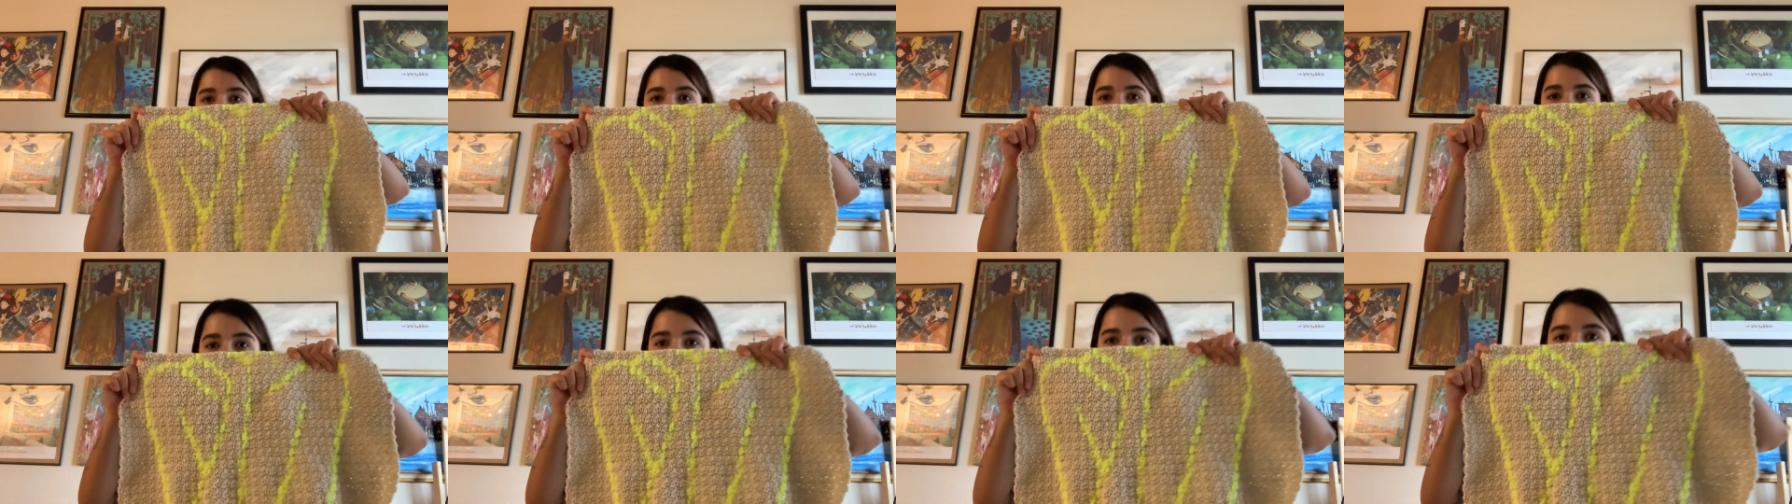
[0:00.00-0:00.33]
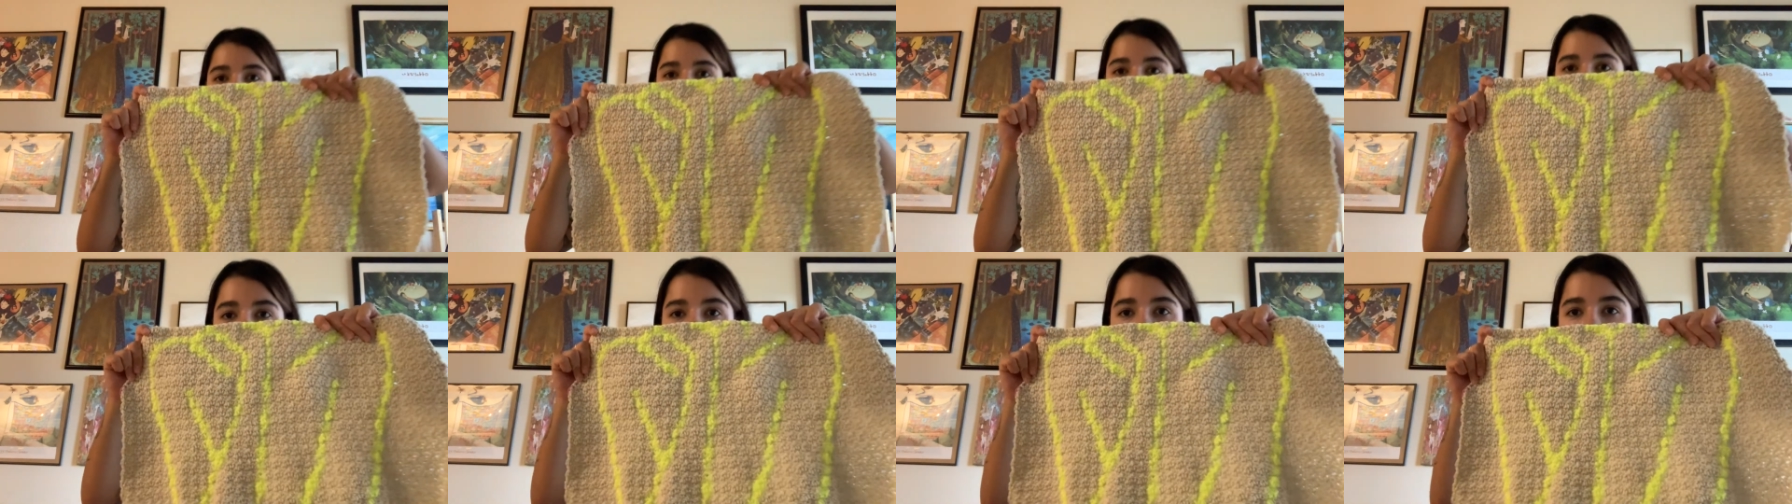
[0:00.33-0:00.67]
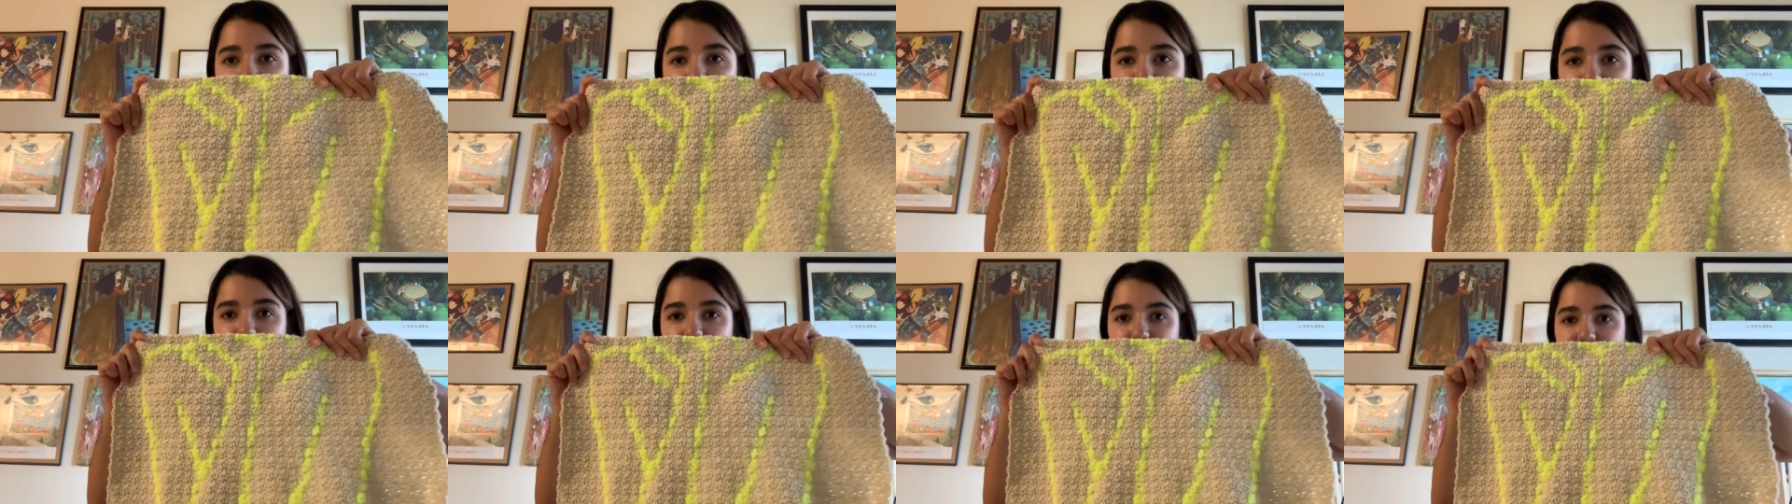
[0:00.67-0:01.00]
kind of show you
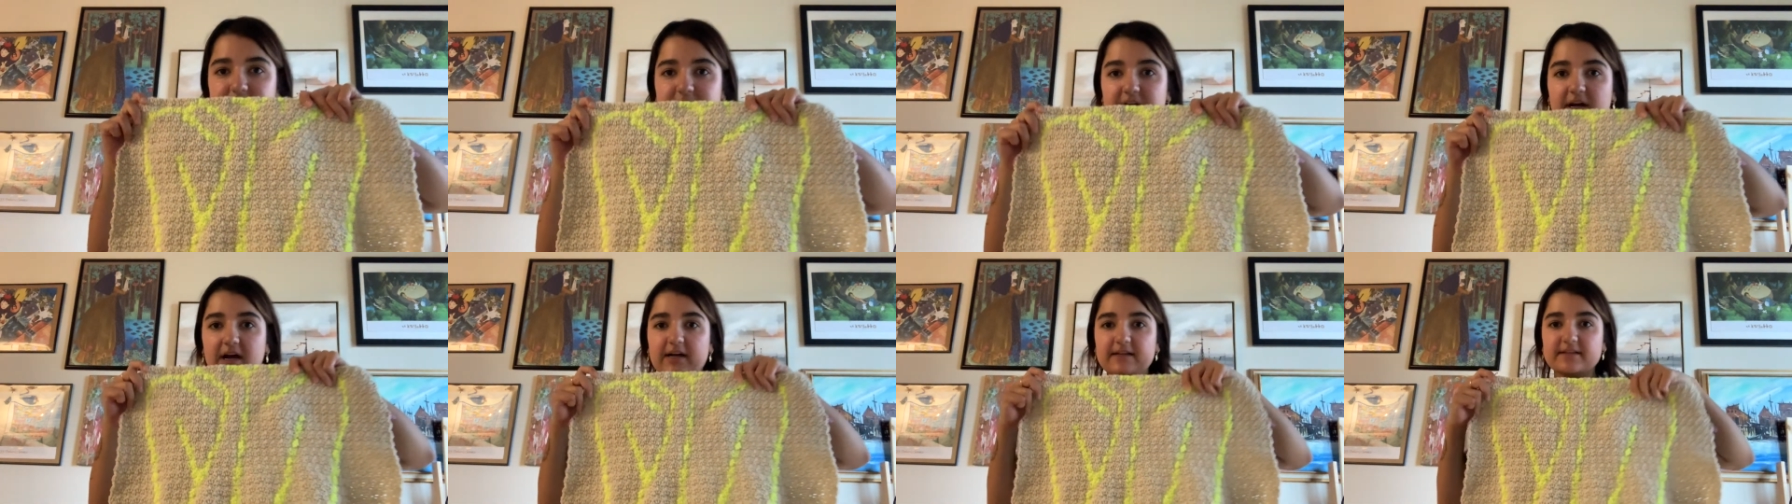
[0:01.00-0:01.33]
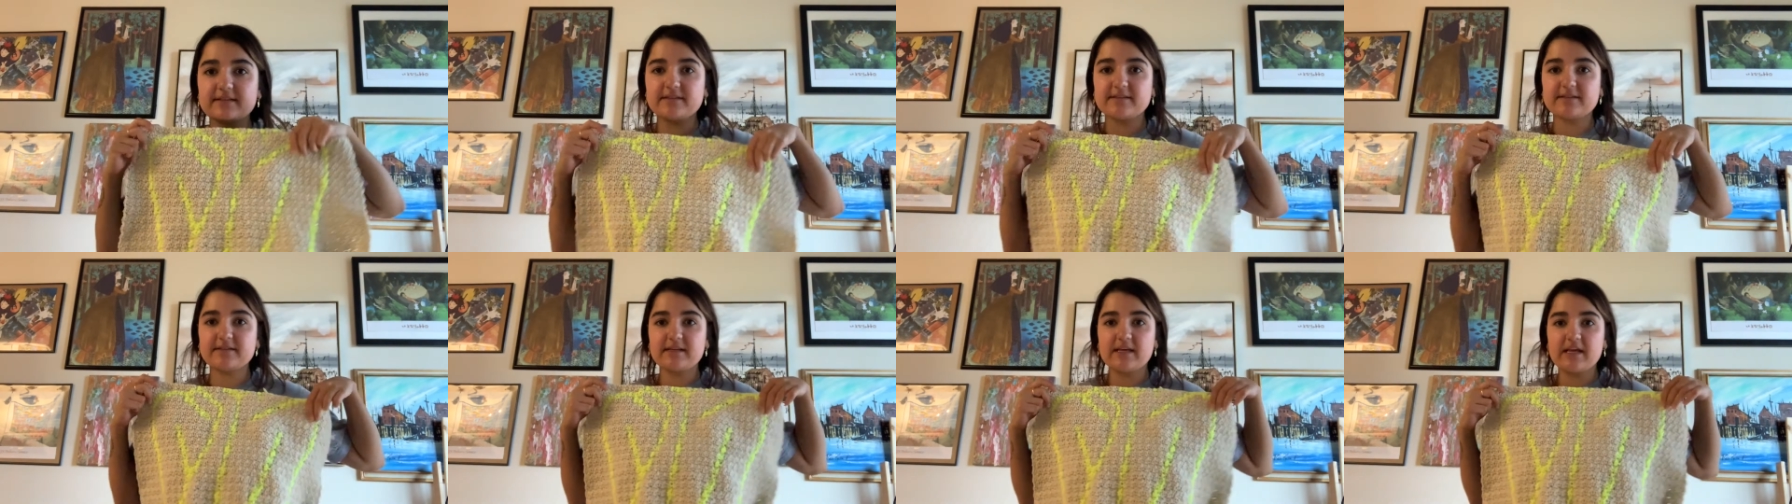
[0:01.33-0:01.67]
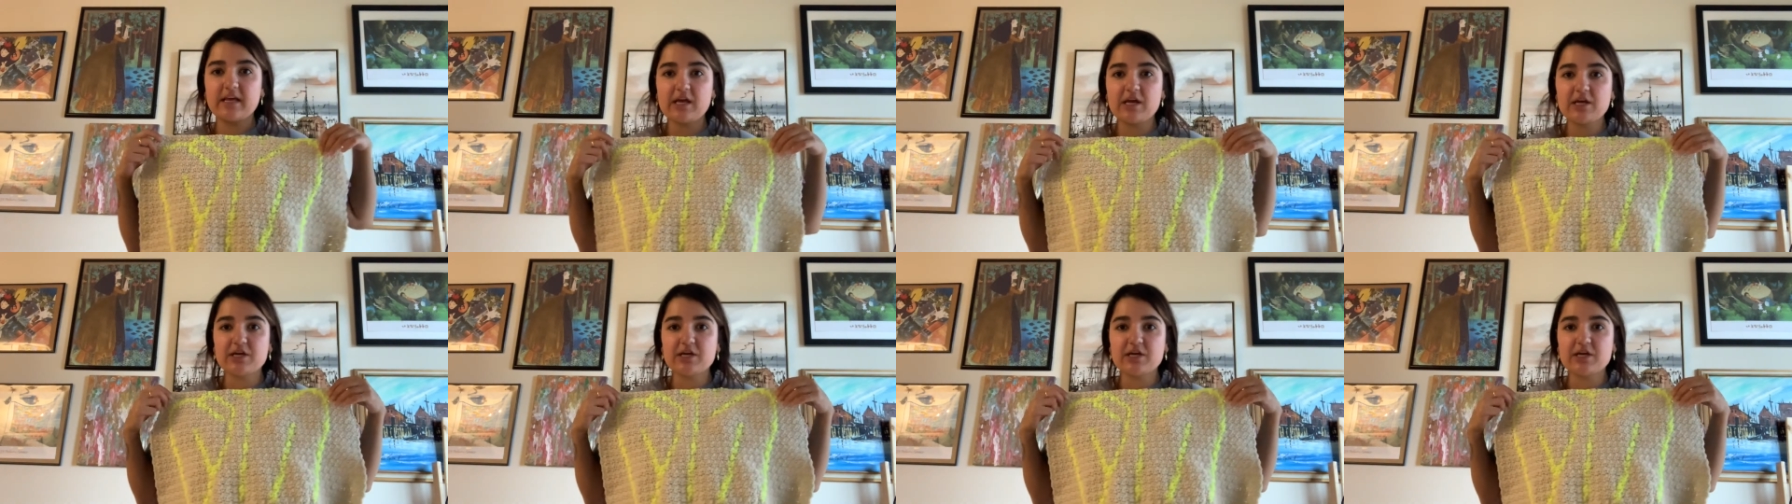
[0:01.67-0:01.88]
how far I've gotten.